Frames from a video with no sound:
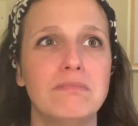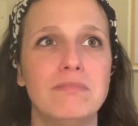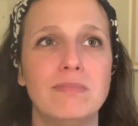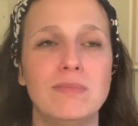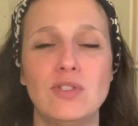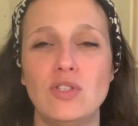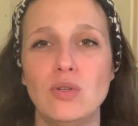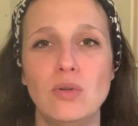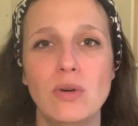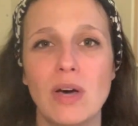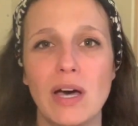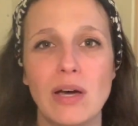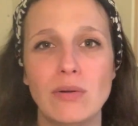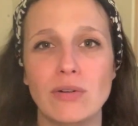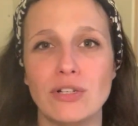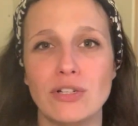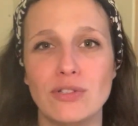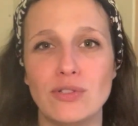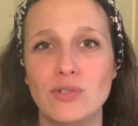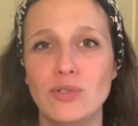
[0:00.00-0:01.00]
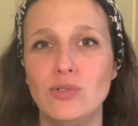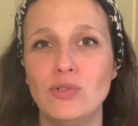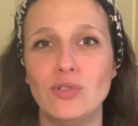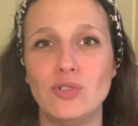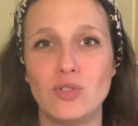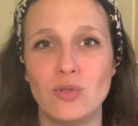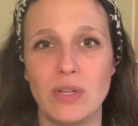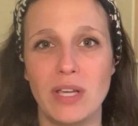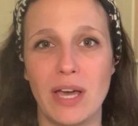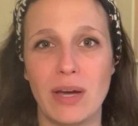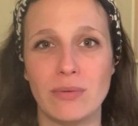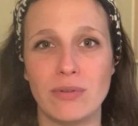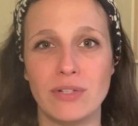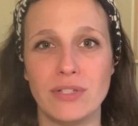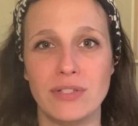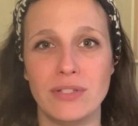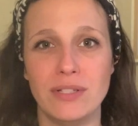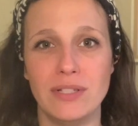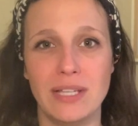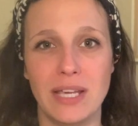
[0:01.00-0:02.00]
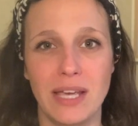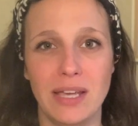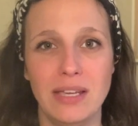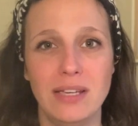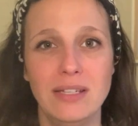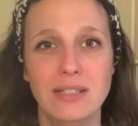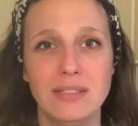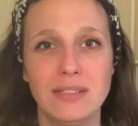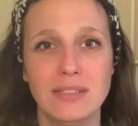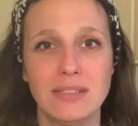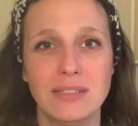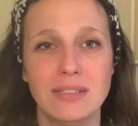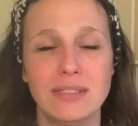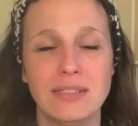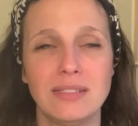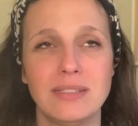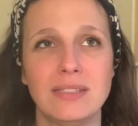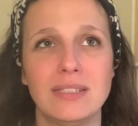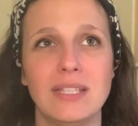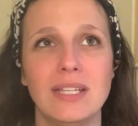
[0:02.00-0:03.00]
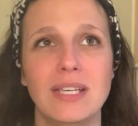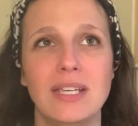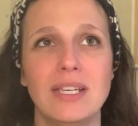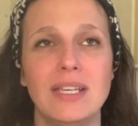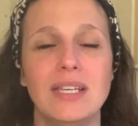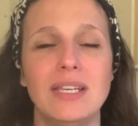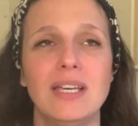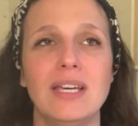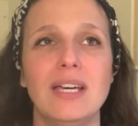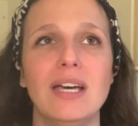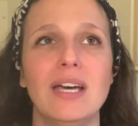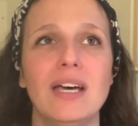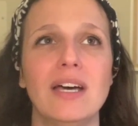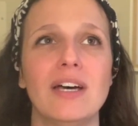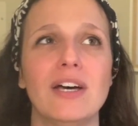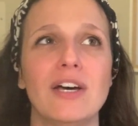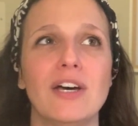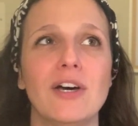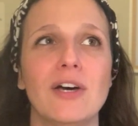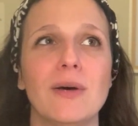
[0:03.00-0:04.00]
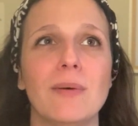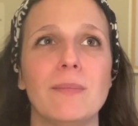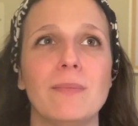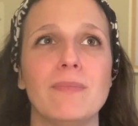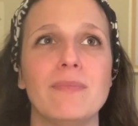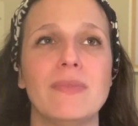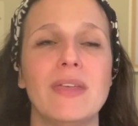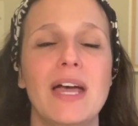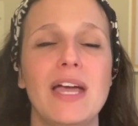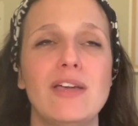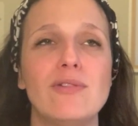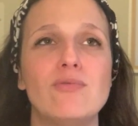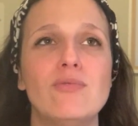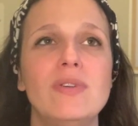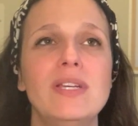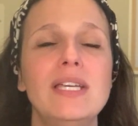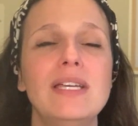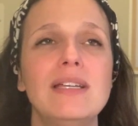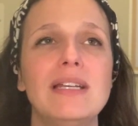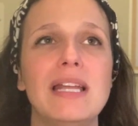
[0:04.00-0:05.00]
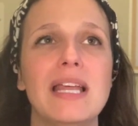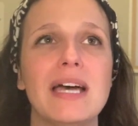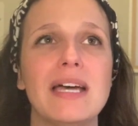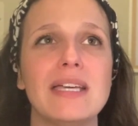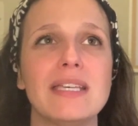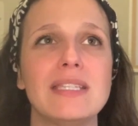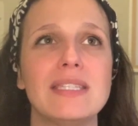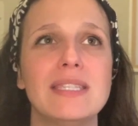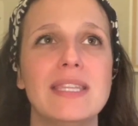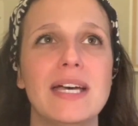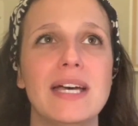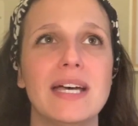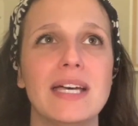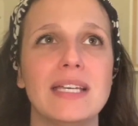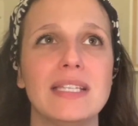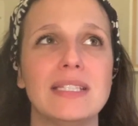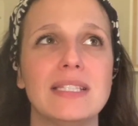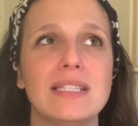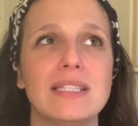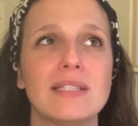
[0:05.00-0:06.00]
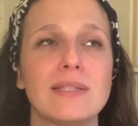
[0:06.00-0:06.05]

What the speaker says: 2 to 3 hours a day. I realized that